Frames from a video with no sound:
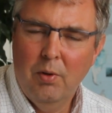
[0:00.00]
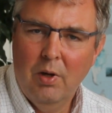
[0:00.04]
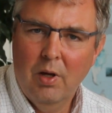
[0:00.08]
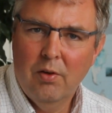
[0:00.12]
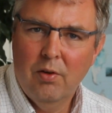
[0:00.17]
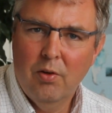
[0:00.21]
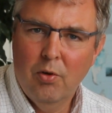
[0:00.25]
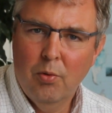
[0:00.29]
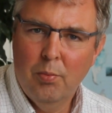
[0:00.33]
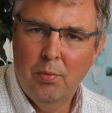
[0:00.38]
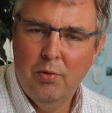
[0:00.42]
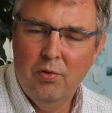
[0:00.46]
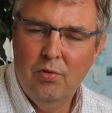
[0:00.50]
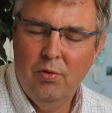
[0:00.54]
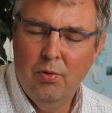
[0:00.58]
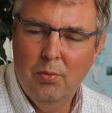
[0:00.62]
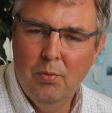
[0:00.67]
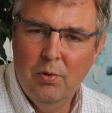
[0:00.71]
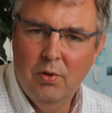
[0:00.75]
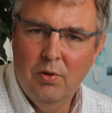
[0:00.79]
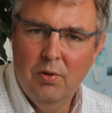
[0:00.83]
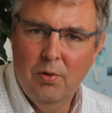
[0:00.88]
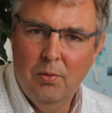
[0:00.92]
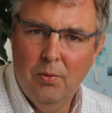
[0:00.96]
get an
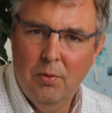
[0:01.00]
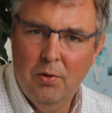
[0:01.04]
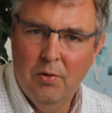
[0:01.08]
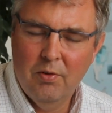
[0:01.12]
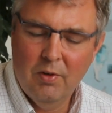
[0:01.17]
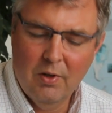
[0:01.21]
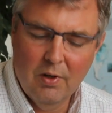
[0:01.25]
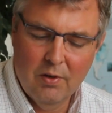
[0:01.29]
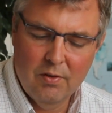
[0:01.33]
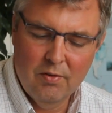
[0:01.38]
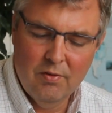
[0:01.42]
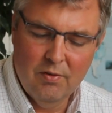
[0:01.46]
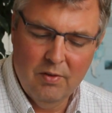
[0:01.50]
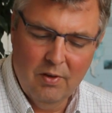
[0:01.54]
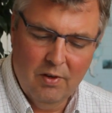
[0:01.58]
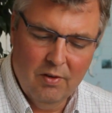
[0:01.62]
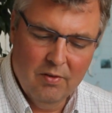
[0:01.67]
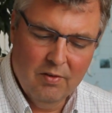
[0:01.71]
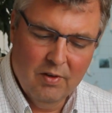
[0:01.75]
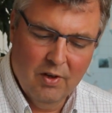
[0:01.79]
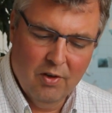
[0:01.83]
opportunity to discuss these